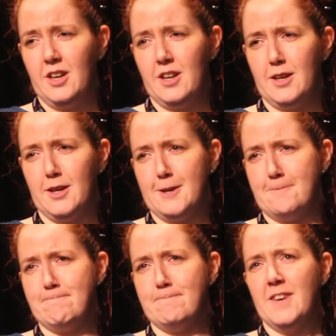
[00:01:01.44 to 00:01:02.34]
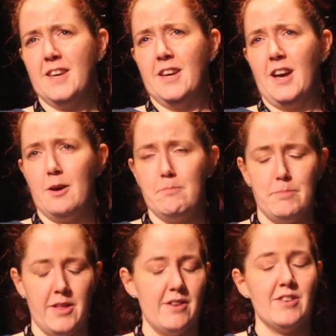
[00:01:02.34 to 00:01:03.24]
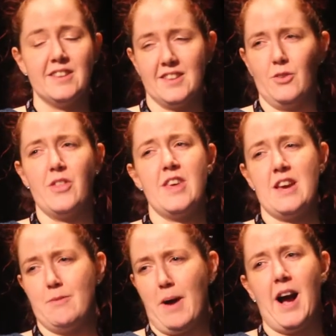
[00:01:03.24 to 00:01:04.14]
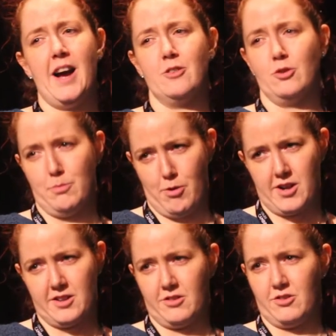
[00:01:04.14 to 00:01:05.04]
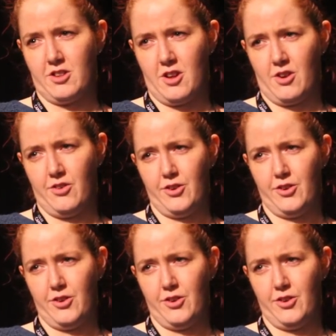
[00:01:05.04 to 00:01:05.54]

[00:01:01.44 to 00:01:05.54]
Um, but there is still theory behind all the practical stuff.